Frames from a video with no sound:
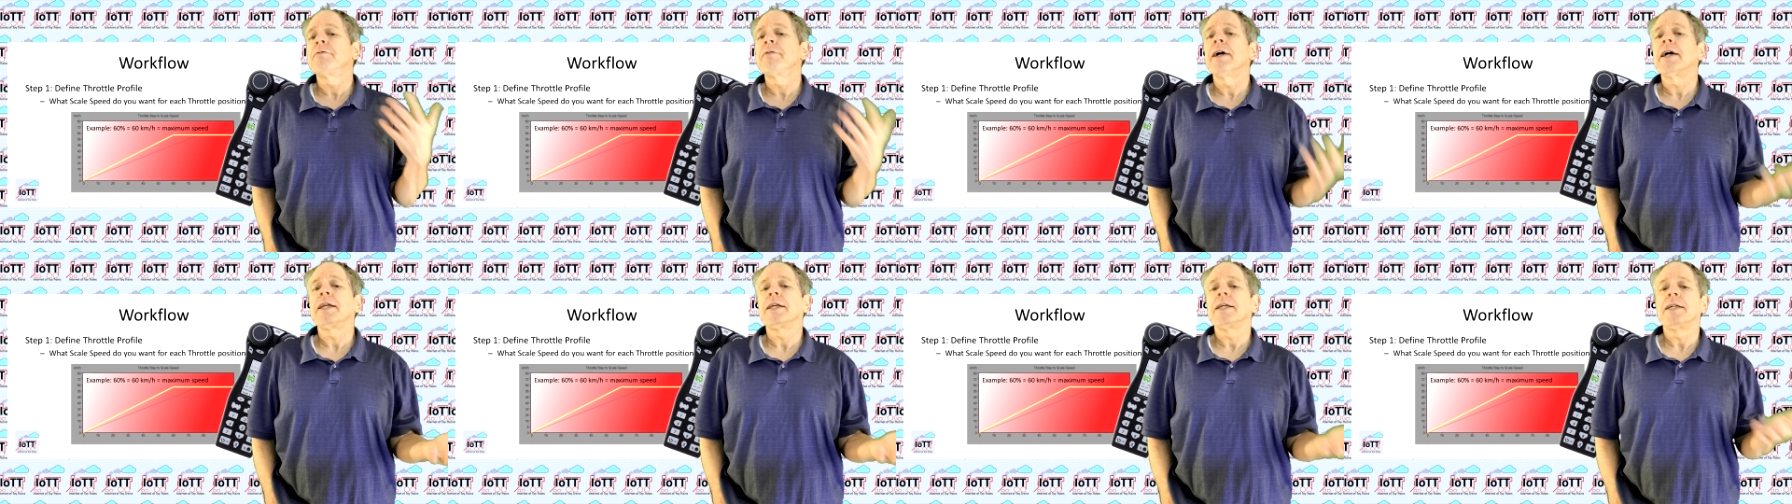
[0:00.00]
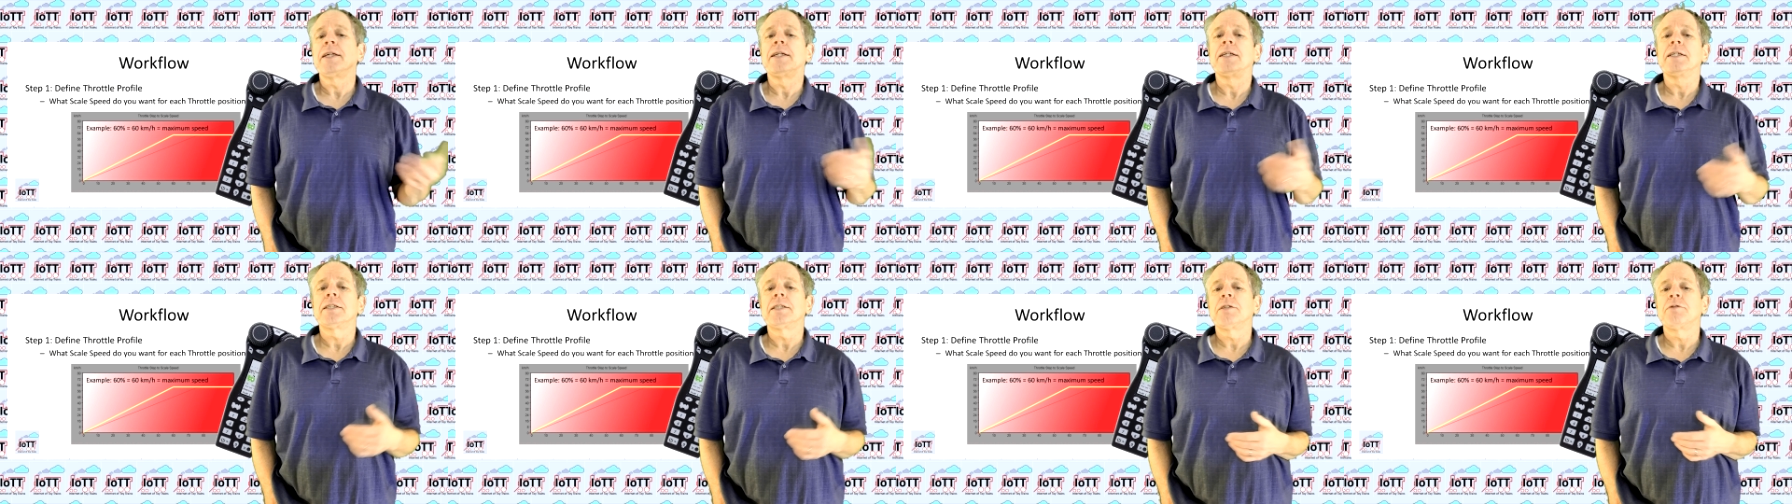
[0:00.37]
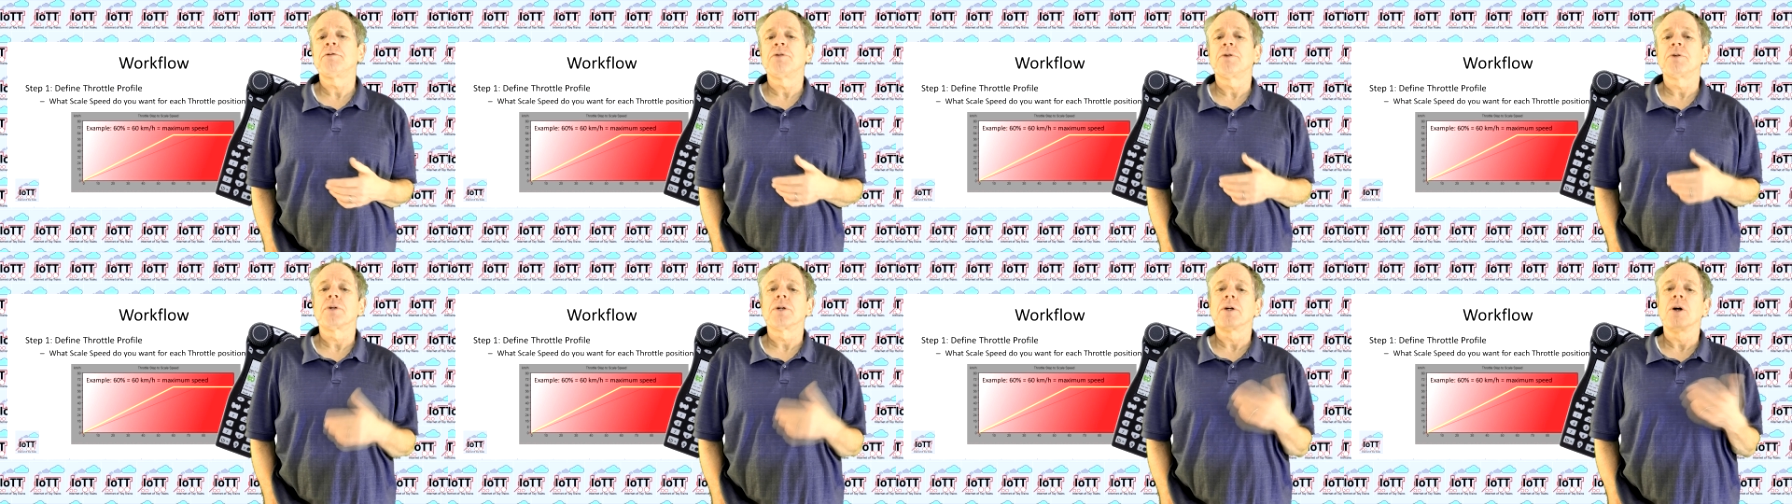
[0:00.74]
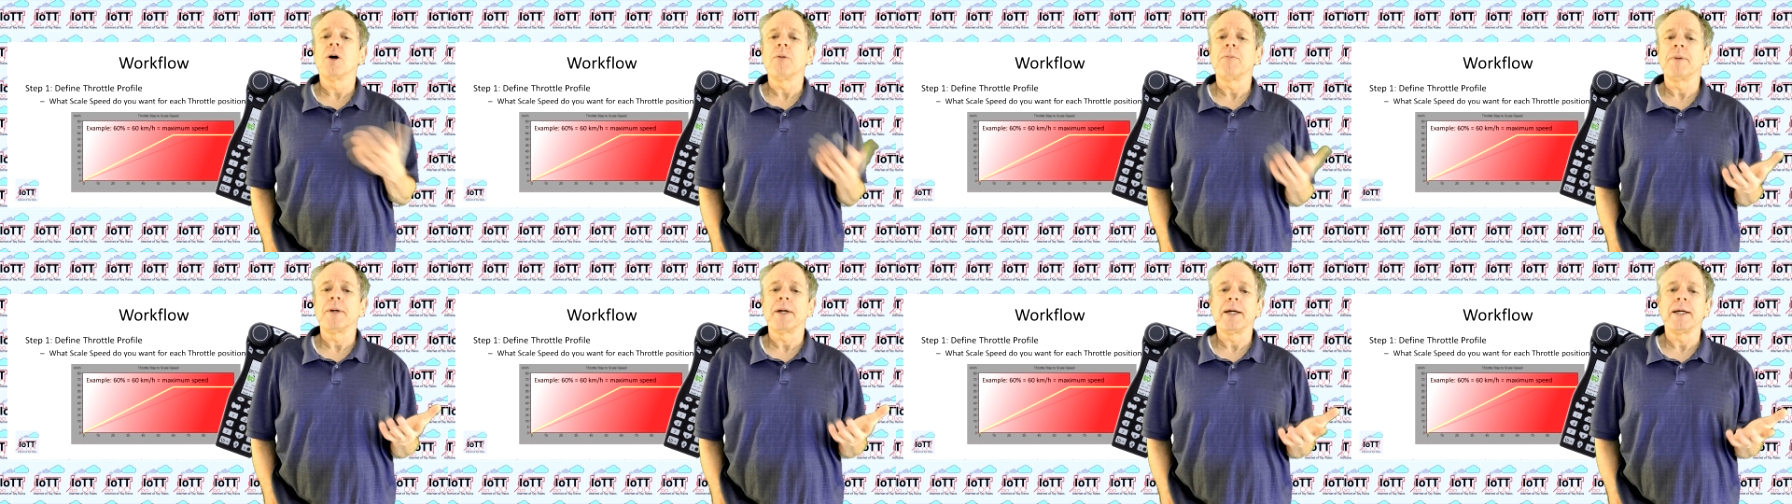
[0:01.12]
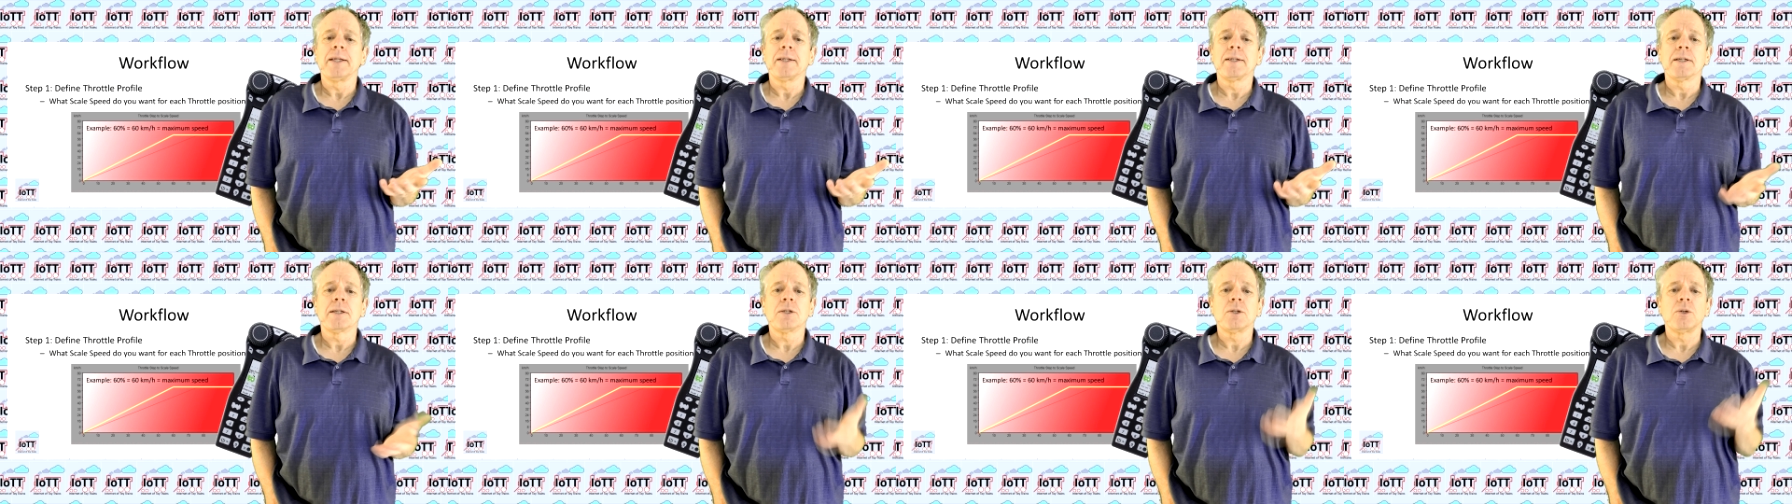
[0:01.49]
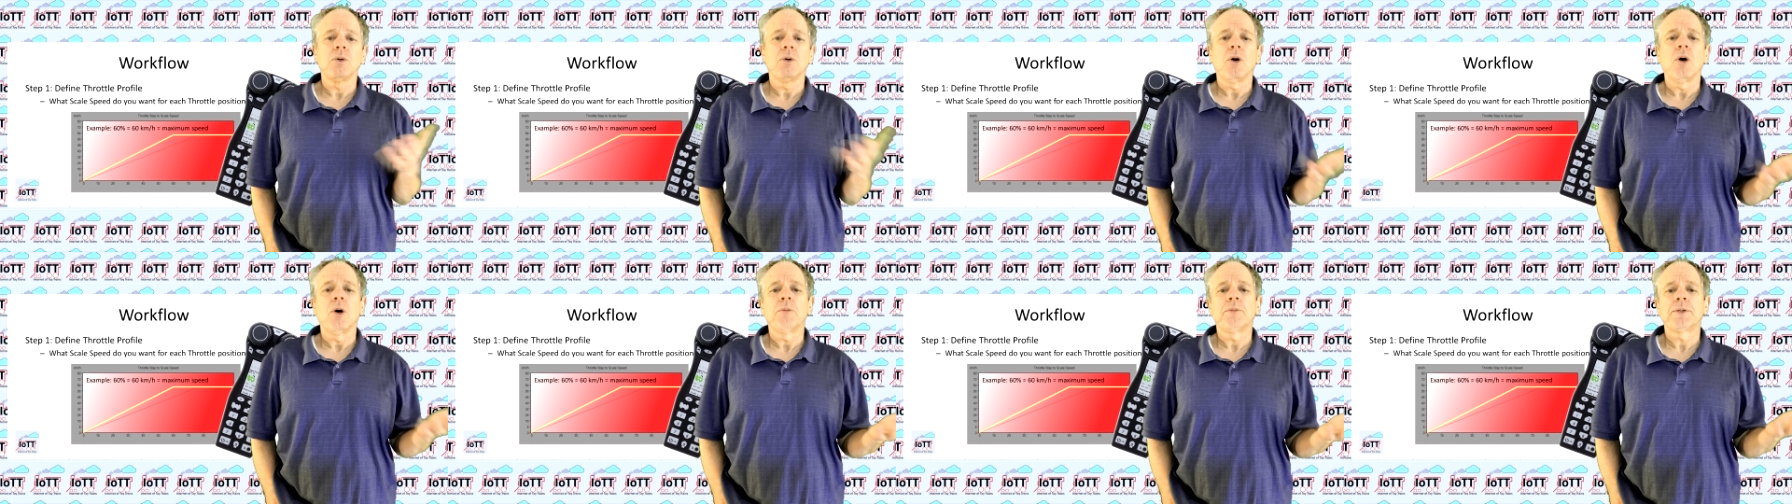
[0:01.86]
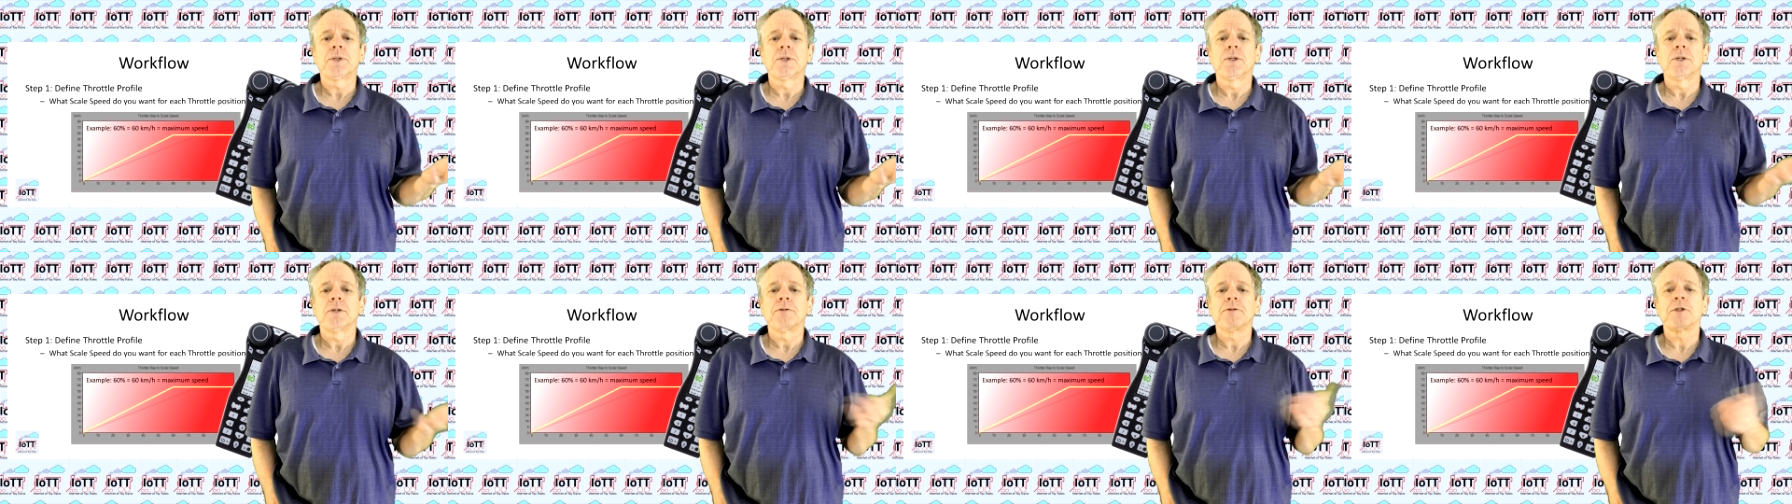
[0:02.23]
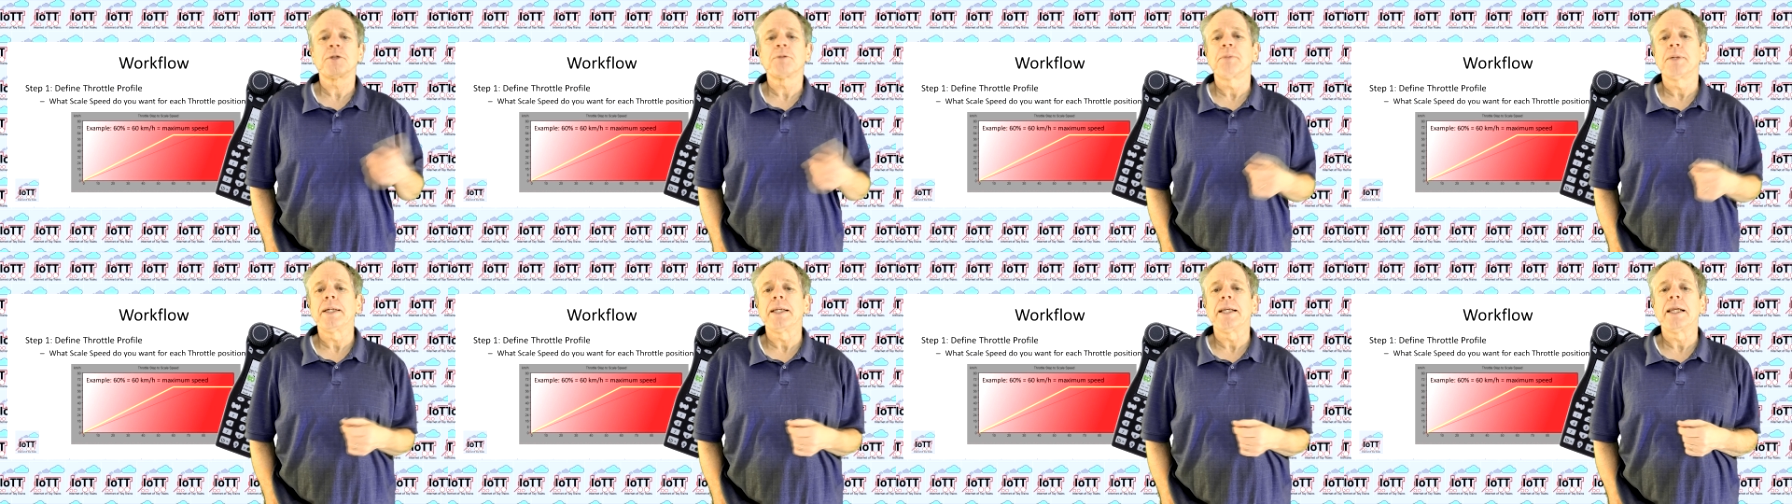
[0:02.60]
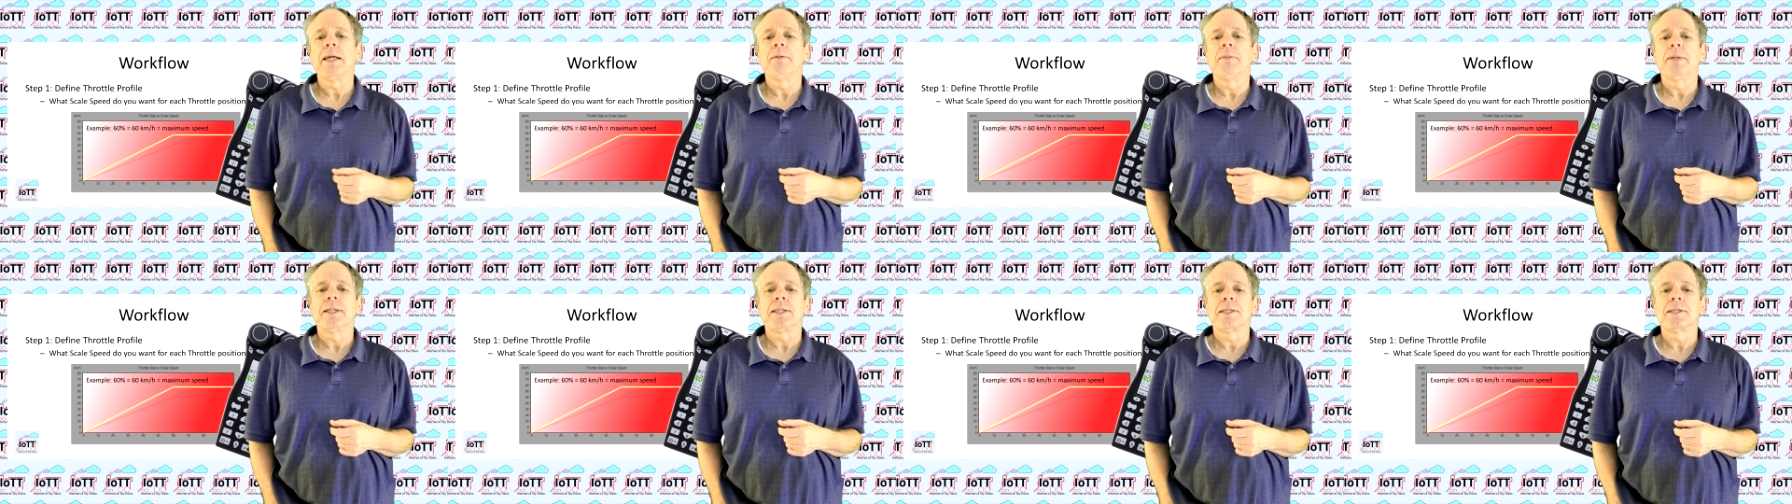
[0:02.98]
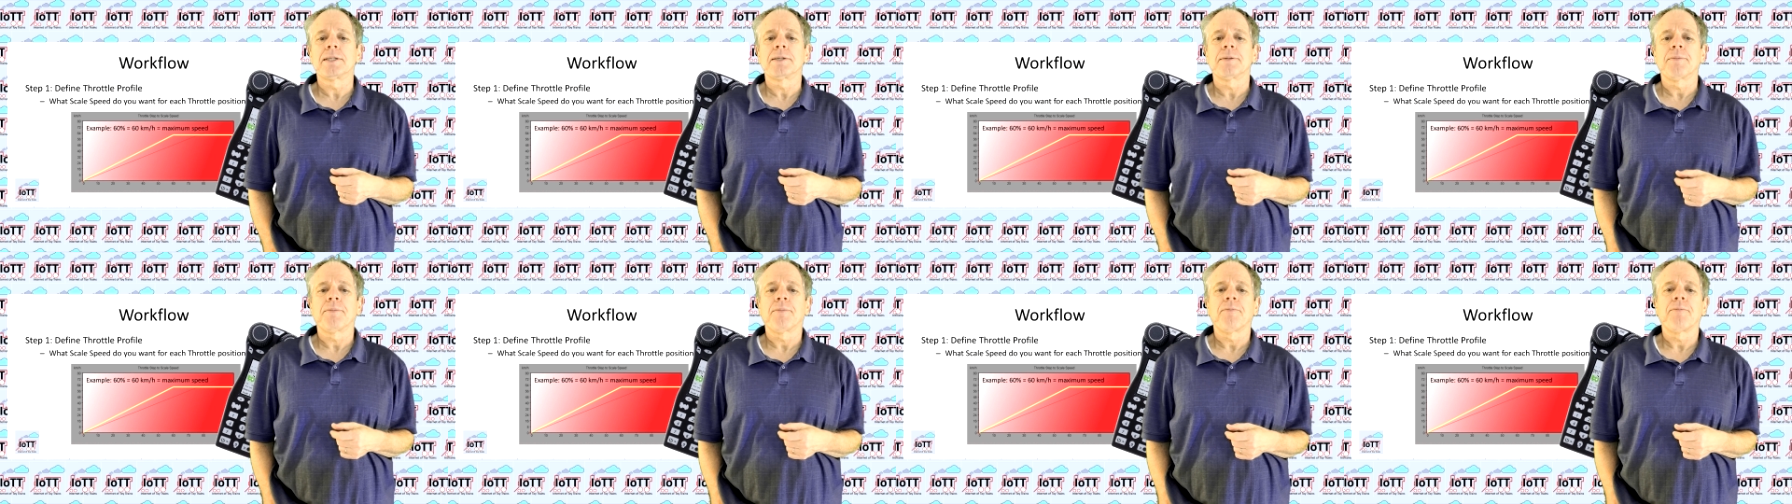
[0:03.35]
very easy for an operator to observe speed limits.